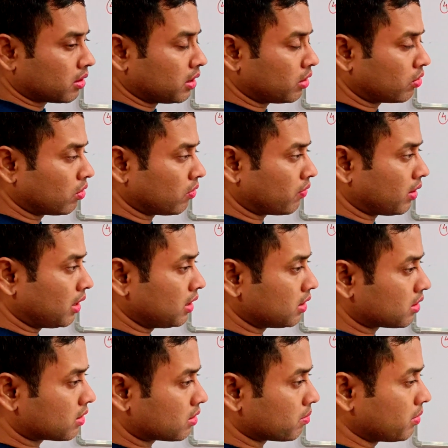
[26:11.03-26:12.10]

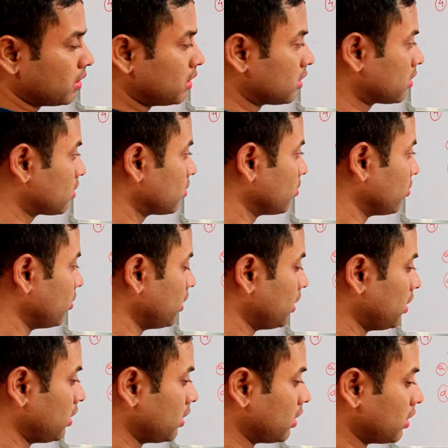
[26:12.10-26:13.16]
nucleophiles means
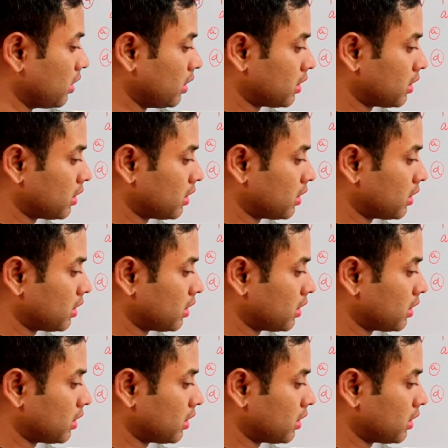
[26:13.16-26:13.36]
when